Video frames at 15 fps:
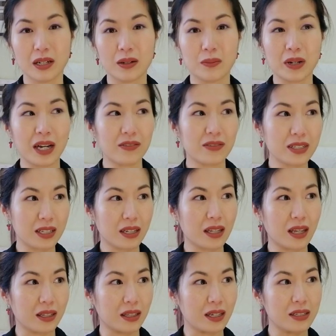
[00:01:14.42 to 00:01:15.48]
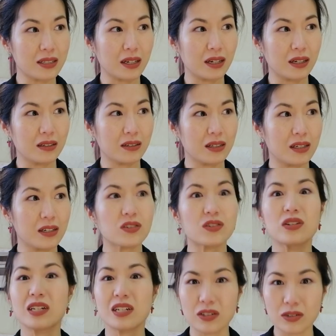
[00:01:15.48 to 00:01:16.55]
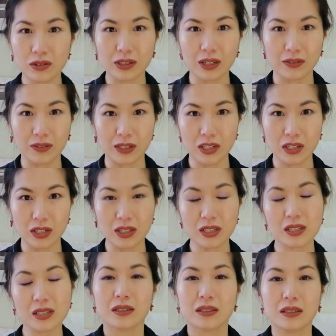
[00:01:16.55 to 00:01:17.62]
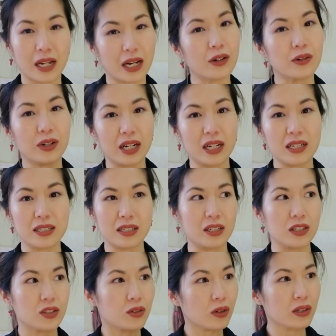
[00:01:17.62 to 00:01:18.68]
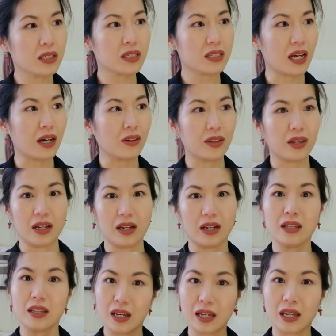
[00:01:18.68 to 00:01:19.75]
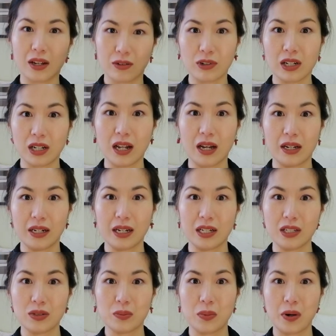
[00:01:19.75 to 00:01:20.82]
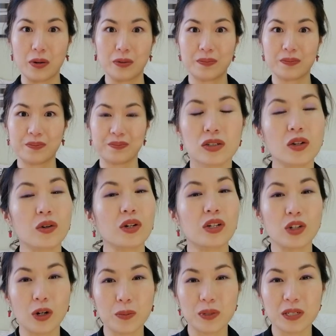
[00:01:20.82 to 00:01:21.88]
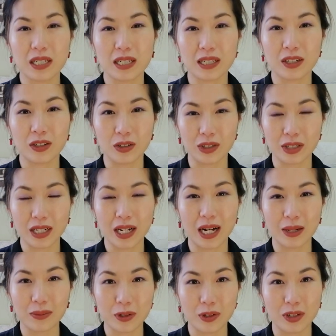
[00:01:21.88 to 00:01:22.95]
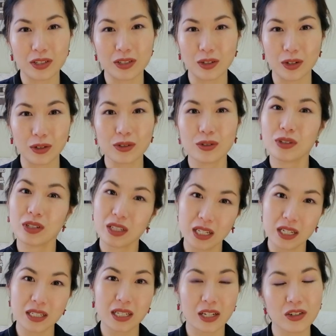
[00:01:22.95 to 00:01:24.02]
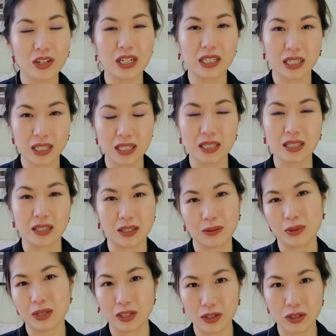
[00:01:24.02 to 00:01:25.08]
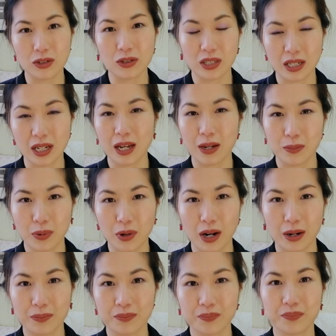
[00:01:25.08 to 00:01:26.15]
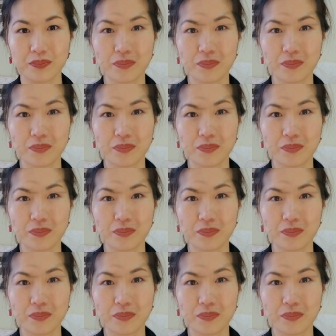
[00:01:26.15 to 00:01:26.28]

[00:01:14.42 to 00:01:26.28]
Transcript: But having said that, these are the traditional definitions. Nowadays, there are strollers out there that can recline as well. So in no particular order, I'm going to go through the things that you need to consider when you're choosing a pram.